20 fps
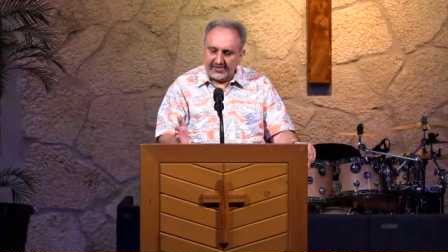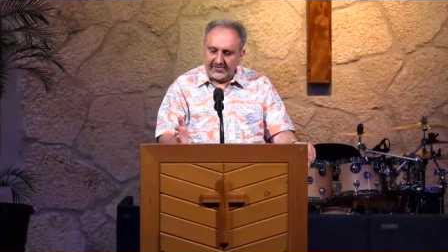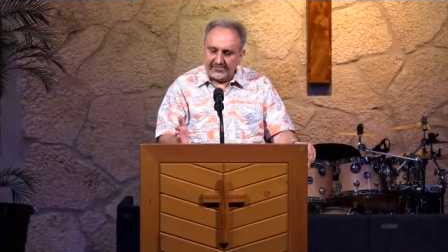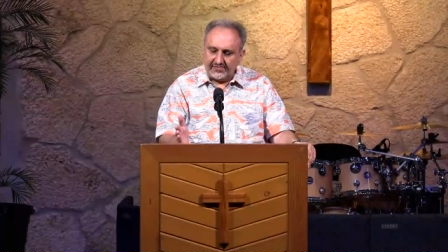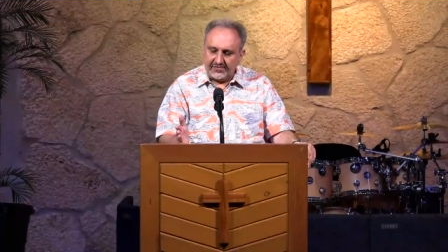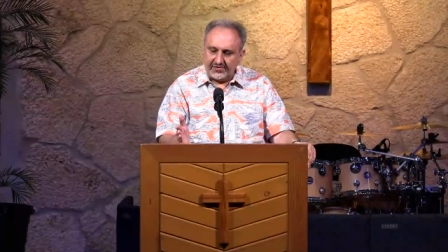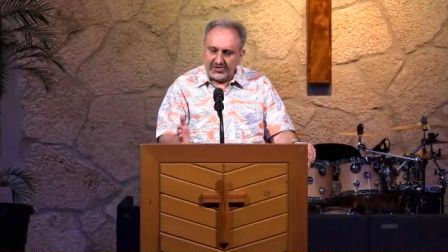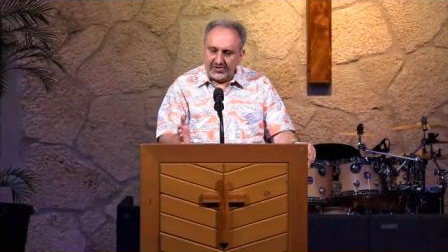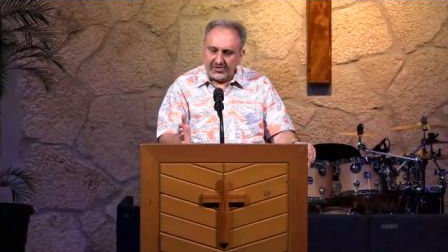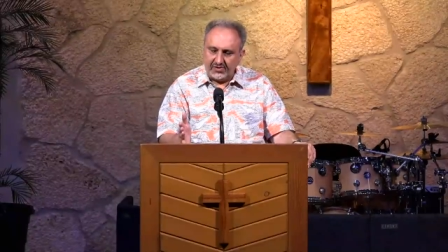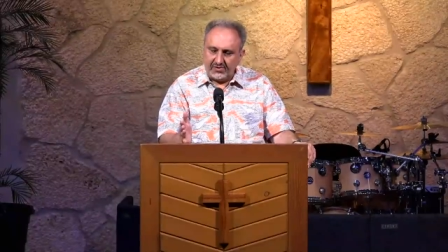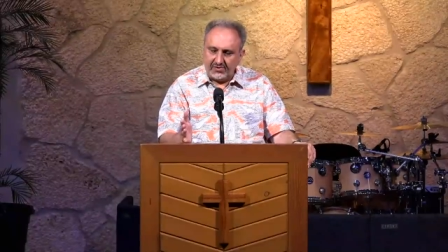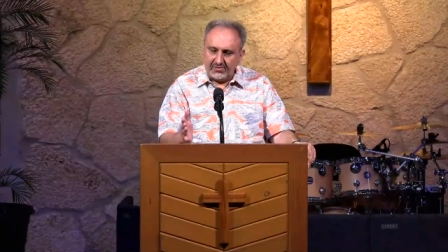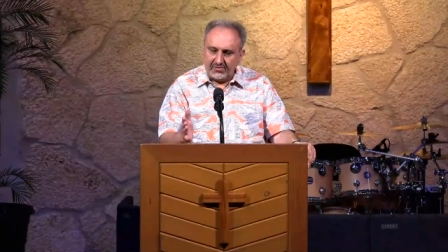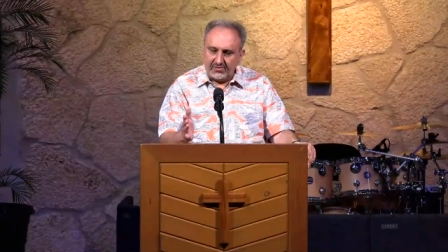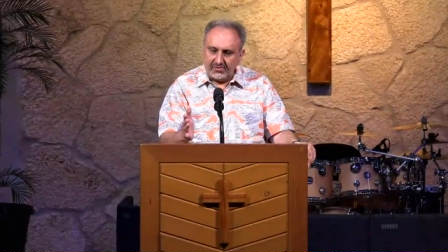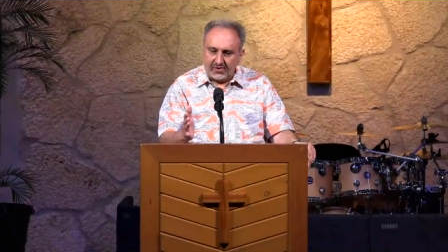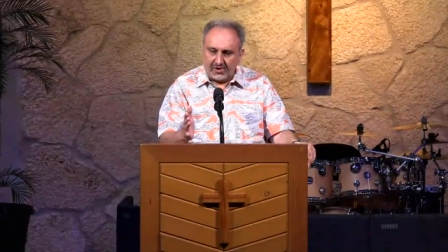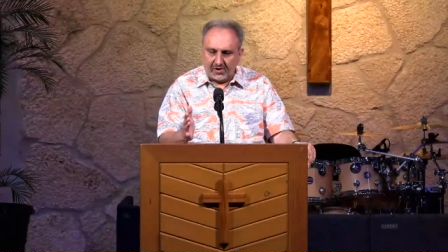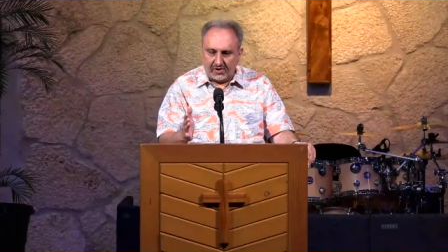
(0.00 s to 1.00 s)
if
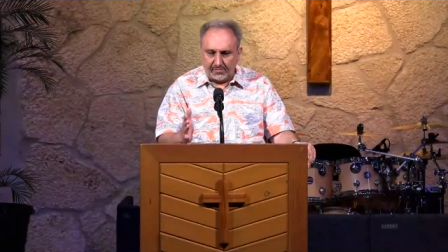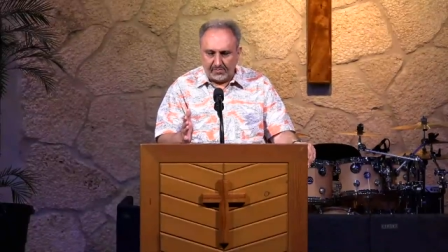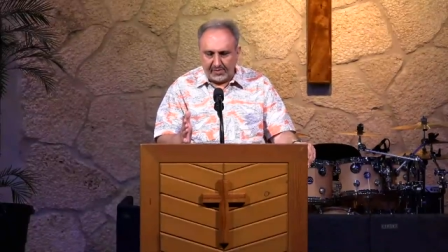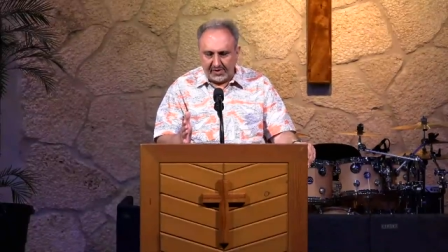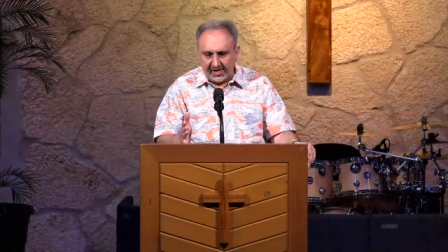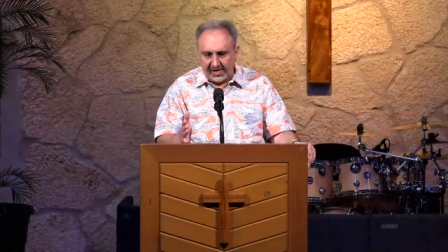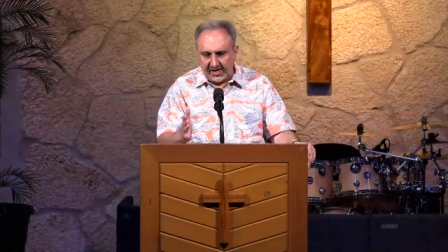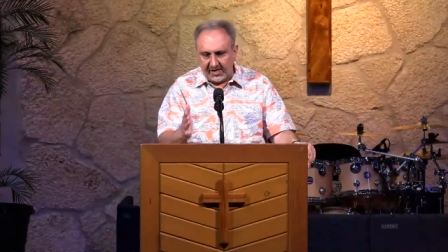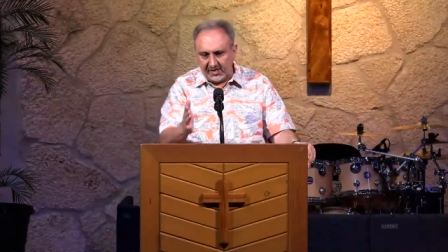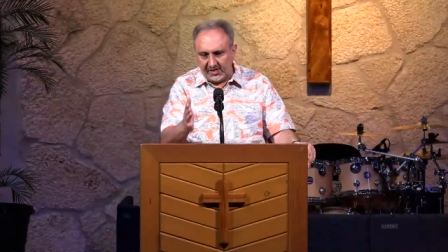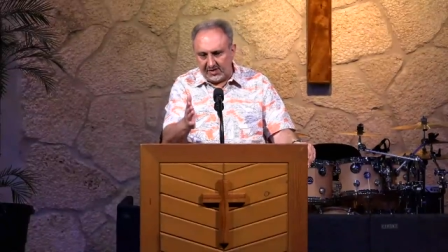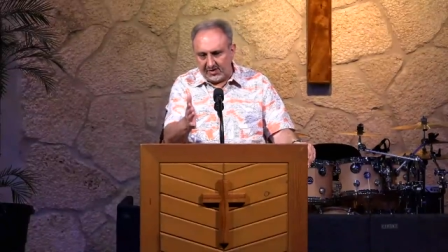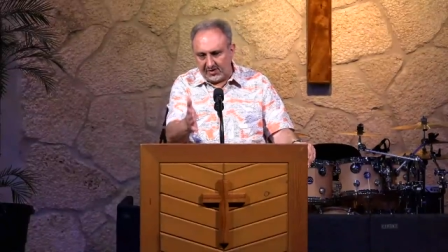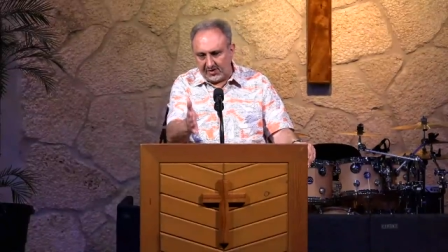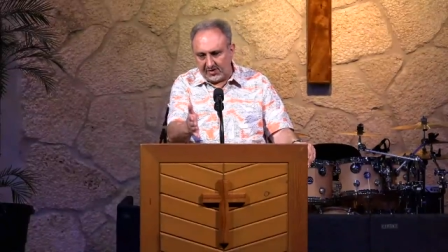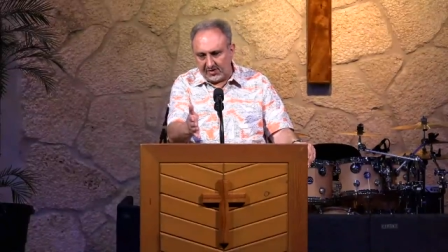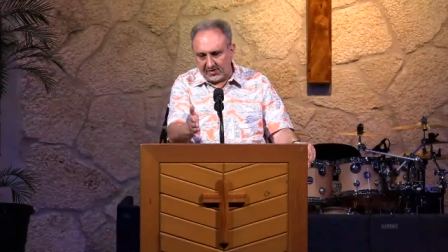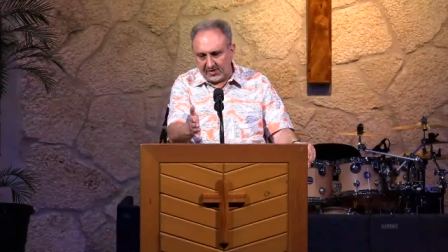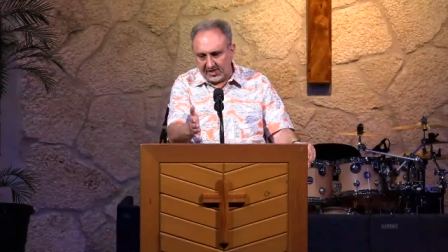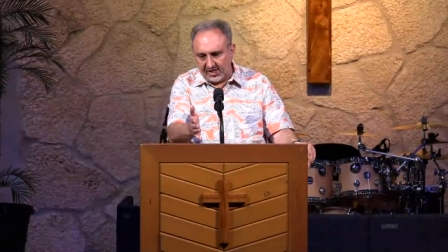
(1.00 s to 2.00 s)
you are bringing
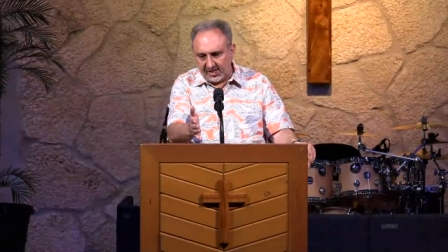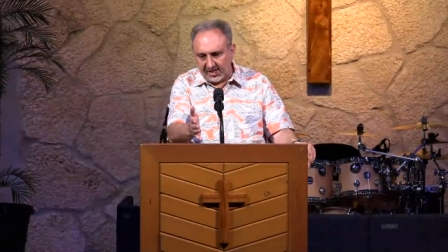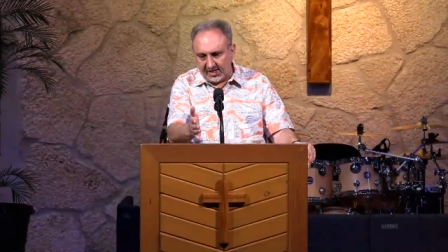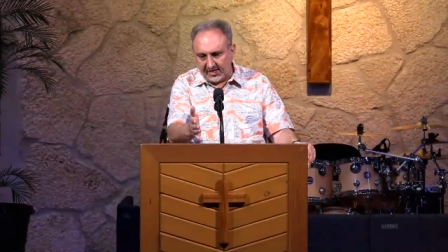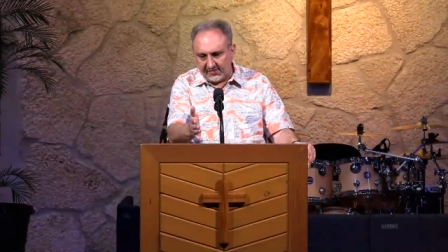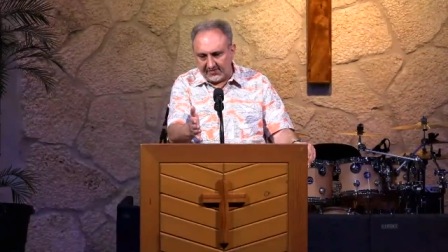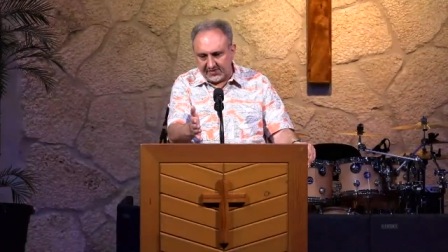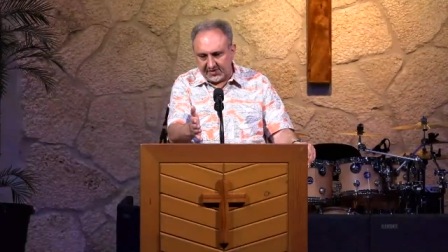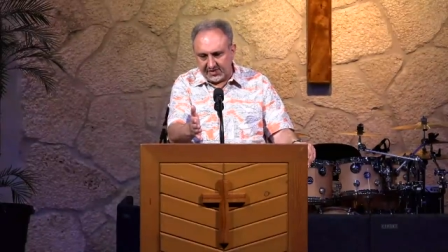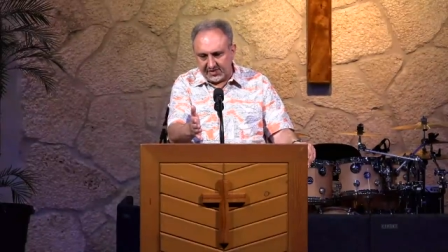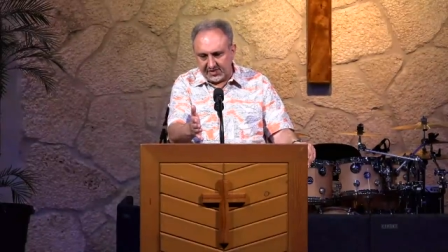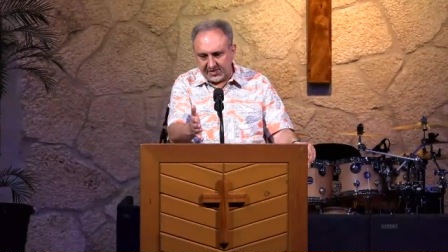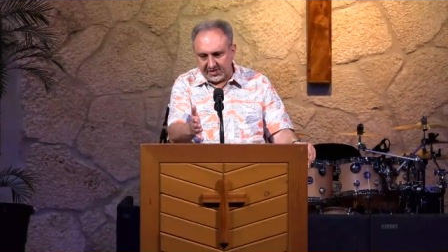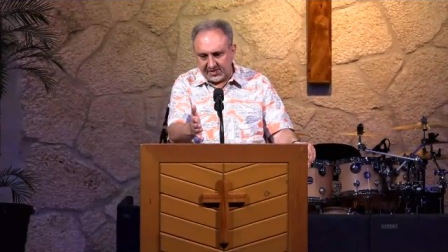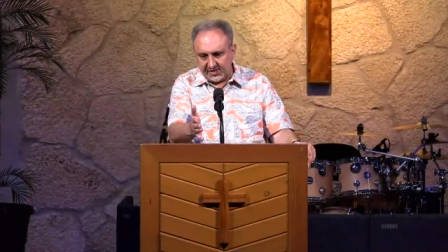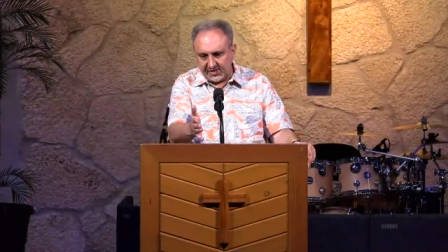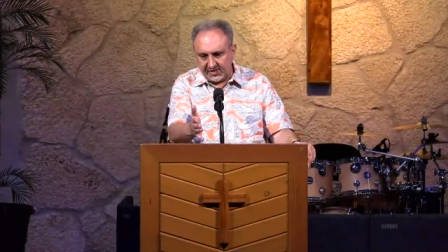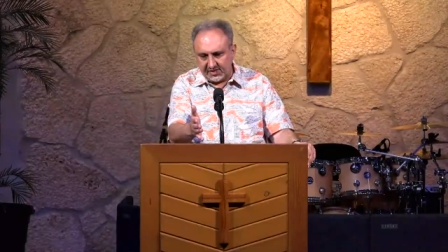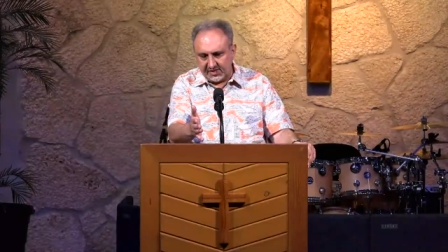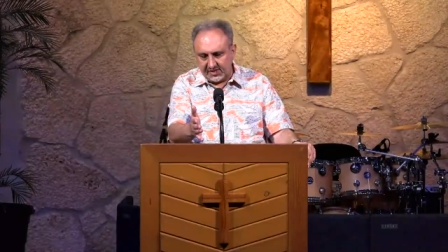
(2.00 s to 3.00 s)
your
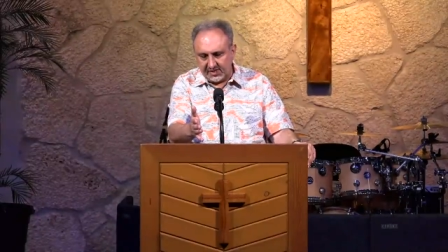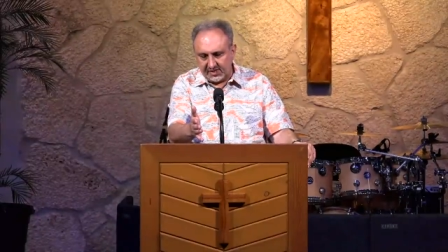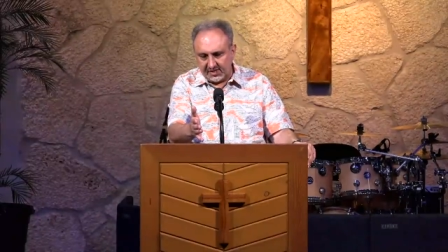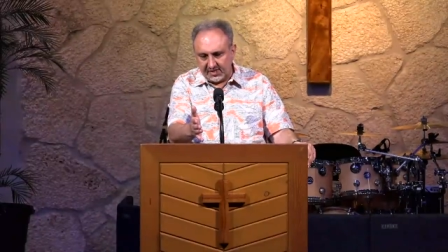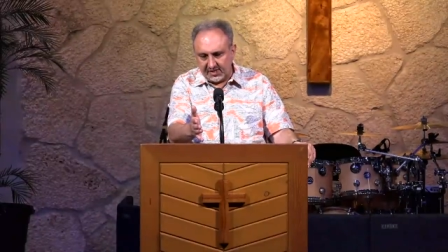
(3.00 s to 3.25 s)
gifts